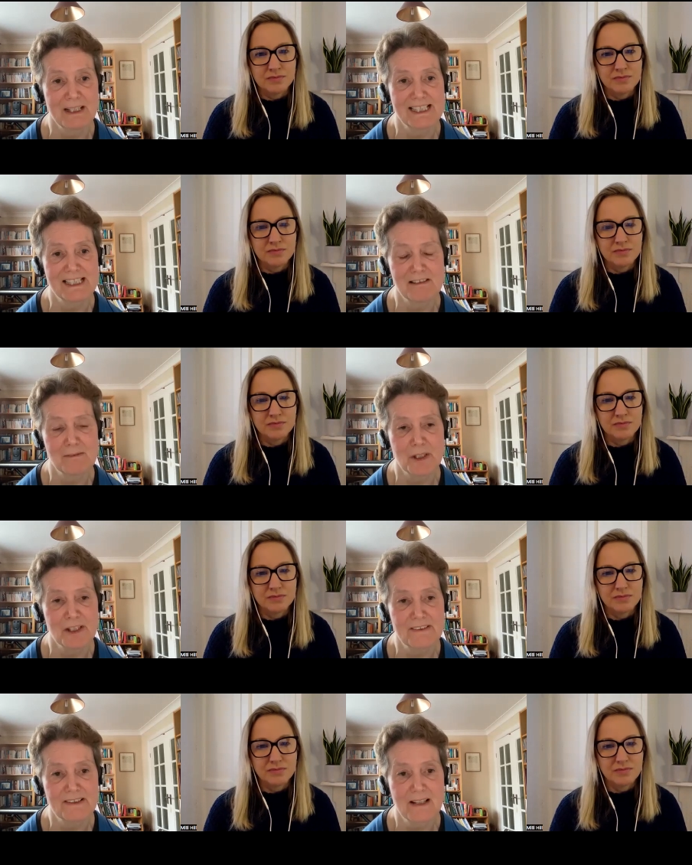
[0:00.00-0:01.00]
Speaker 1: way during
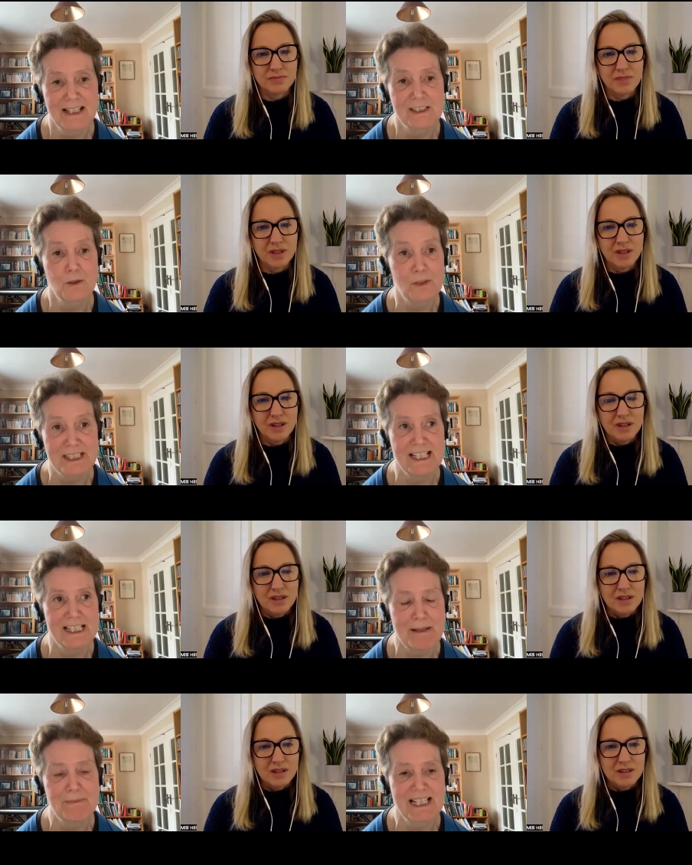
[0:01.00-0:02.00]
birth and is causing her
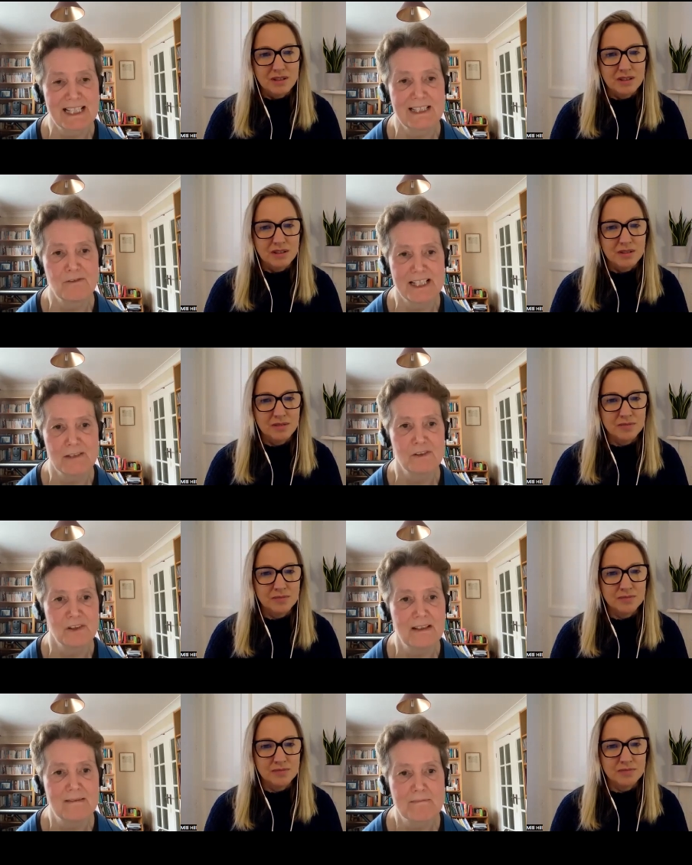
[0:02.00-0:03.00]
to be particularly
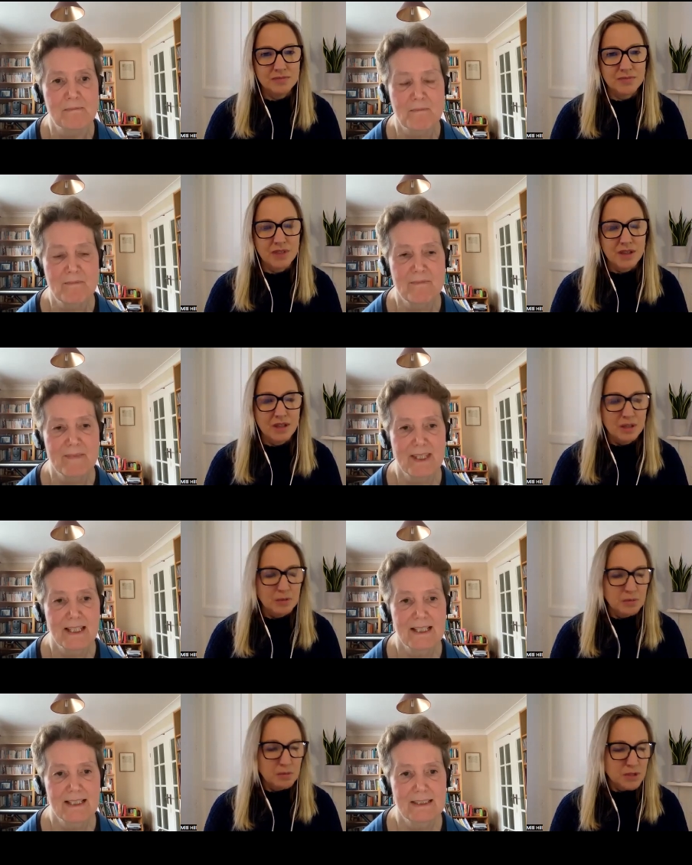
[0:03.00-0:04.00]
fearful.
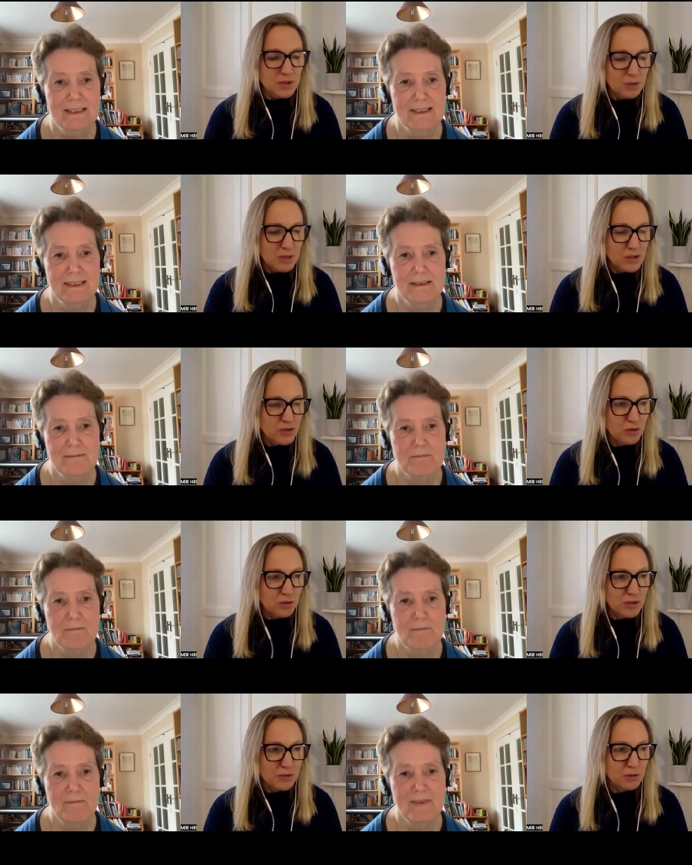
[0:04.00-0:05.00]
Speaker 2: We talk about
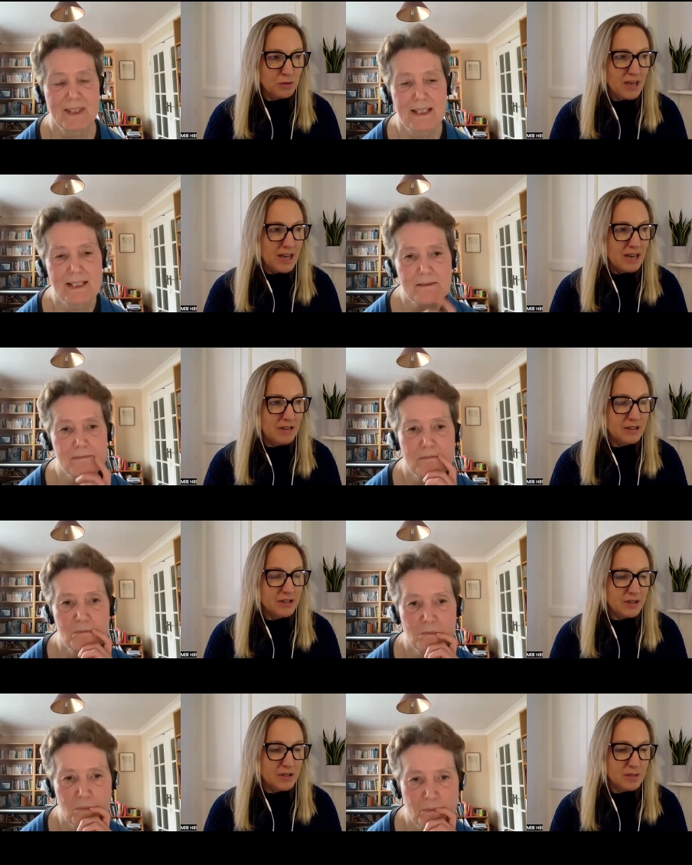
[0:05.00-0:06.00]
trauma informed care, and
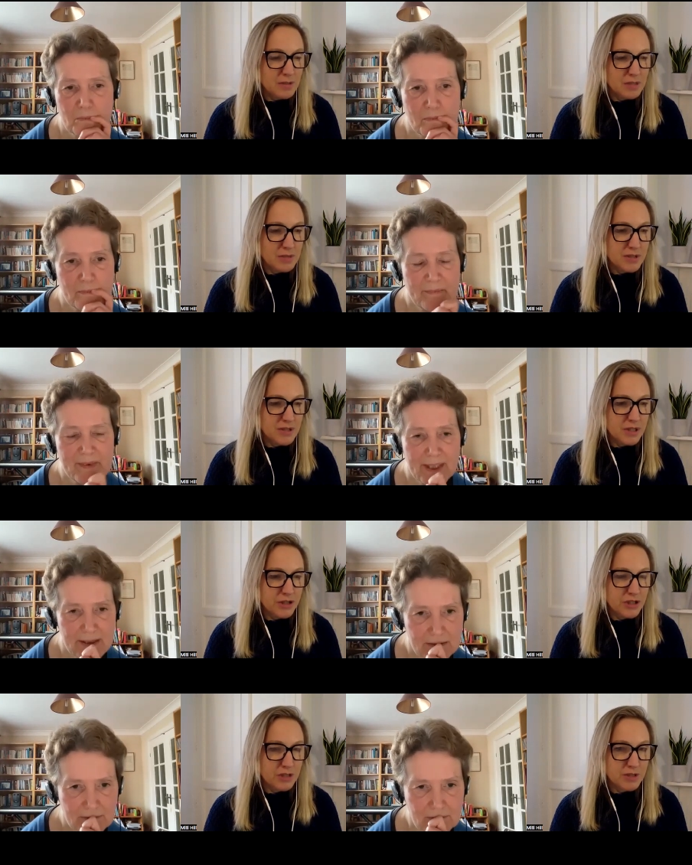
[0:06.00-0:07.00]
you know sometimes there's
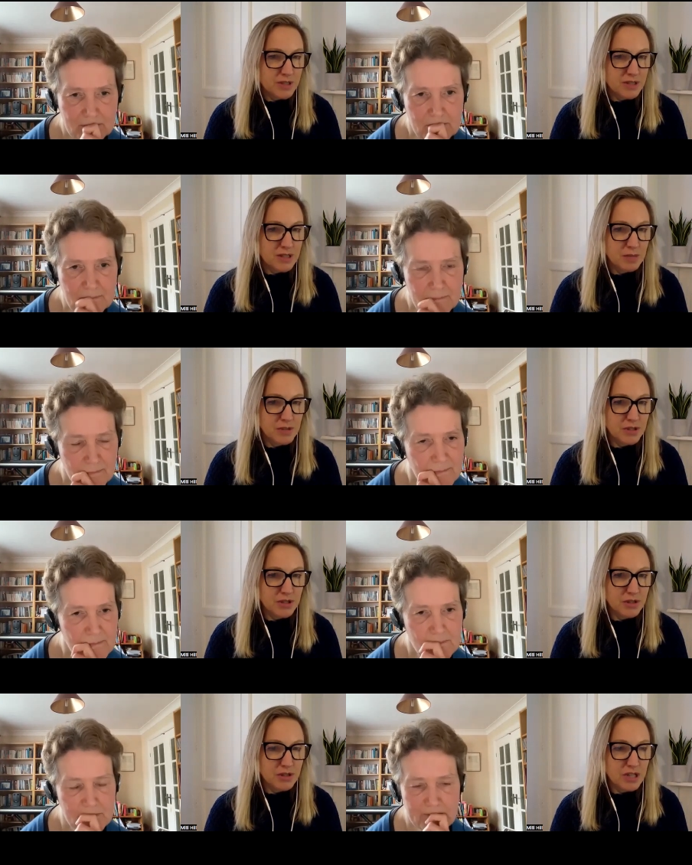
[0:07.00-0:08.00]
initiatives set up
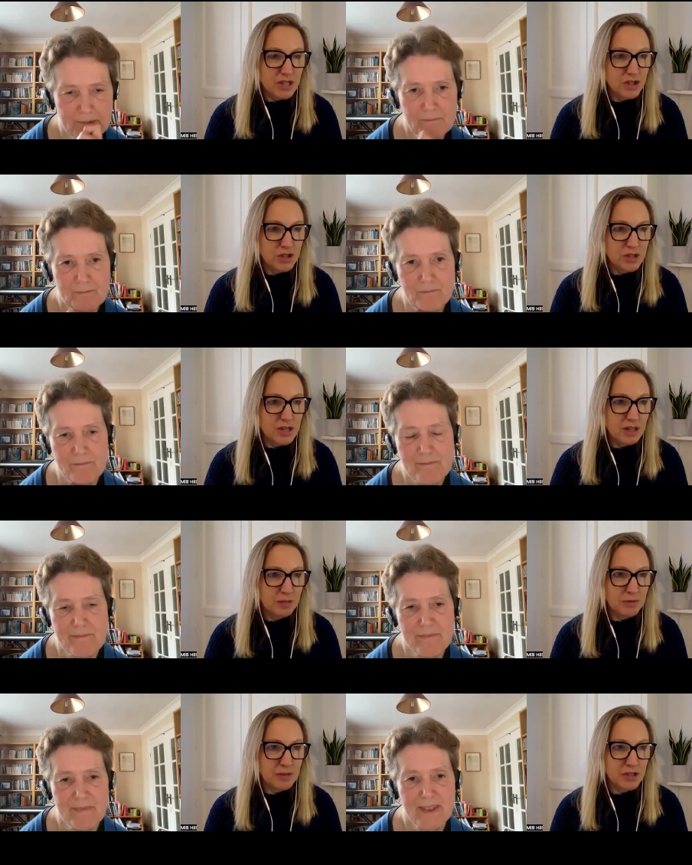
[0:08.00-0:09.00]
to teach health
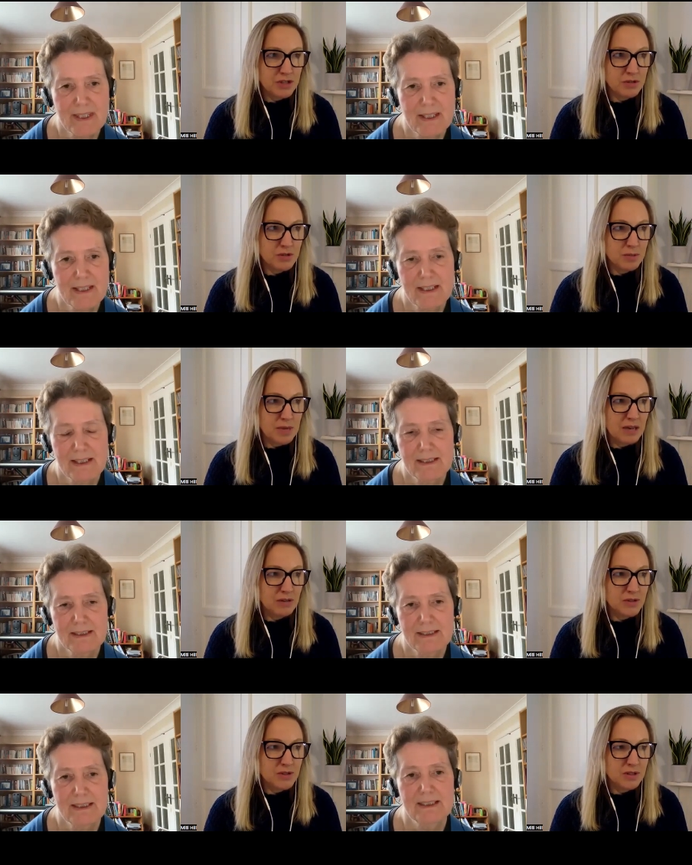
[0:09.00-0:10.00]
professionals about